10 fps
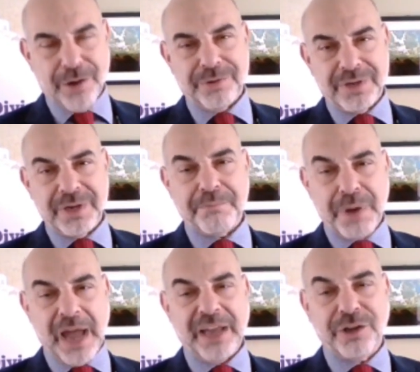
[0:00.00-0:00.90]

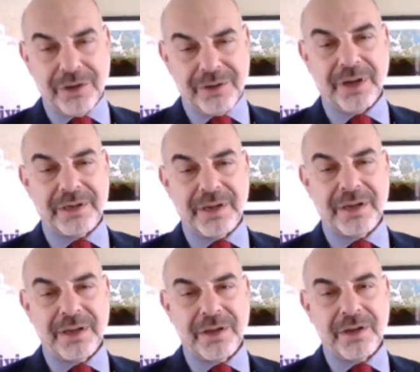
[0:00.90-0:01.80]
Bound by
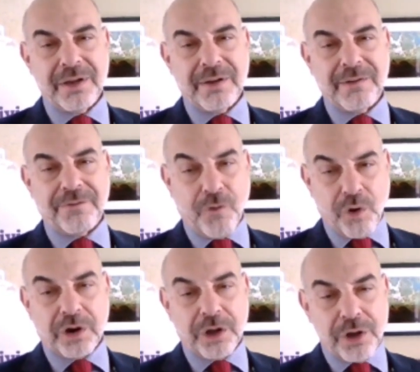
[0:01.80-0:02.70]
good
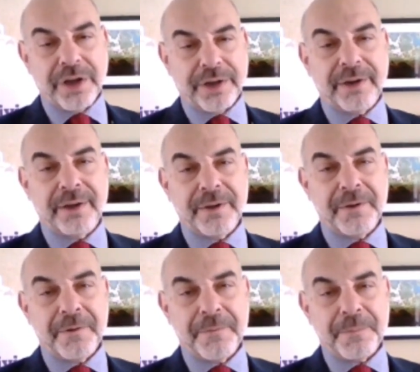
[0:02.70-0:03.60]
for good.
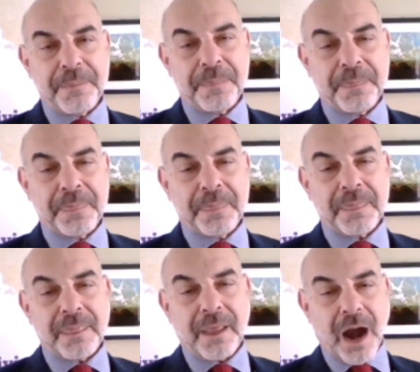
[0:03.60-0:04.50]

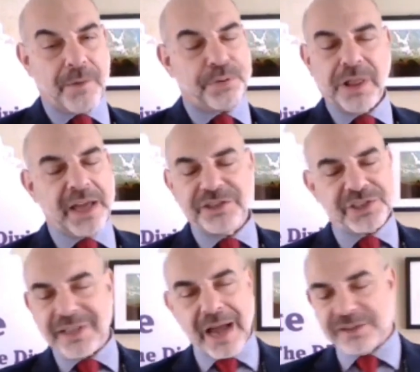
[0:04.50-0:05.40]
Our
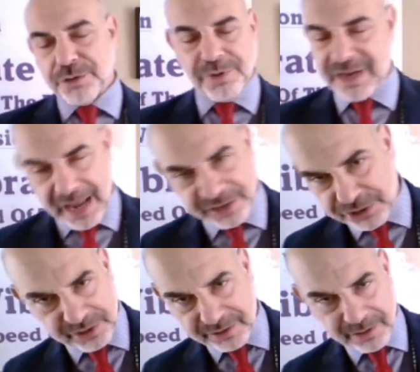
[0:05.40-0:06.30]
pledge is not to a
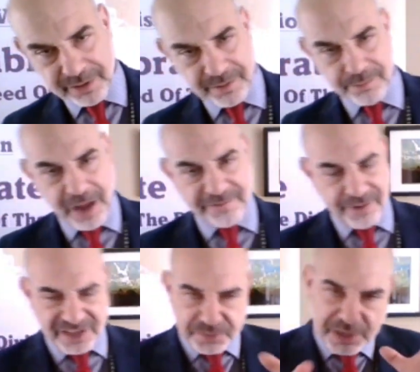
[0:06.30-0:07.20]
nation,
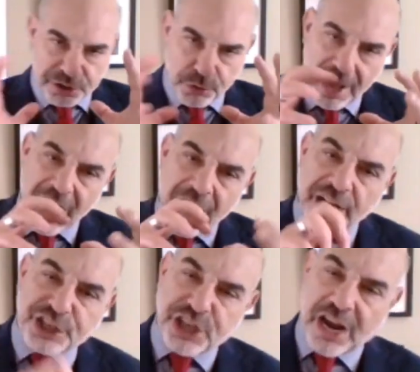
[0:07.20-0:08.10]
my friends, but to a,
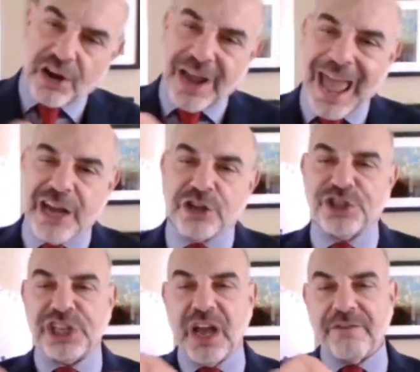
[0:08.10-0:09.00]
a shared
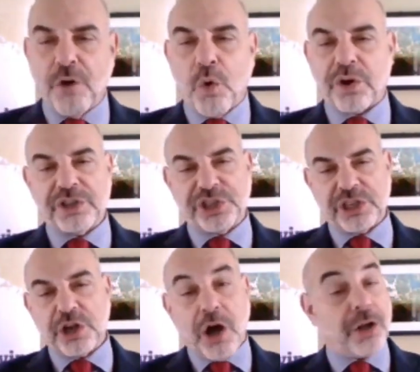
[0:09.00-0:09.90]
energy of
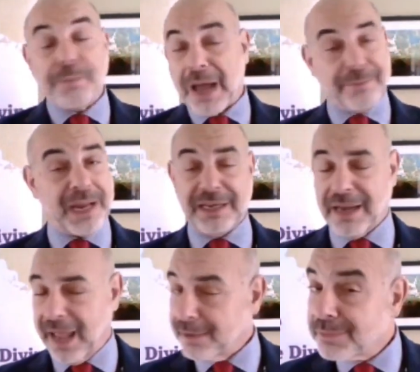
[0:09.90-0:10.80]
origin called by
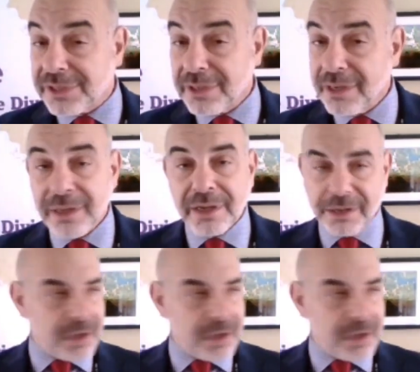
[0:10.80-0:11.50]
many names.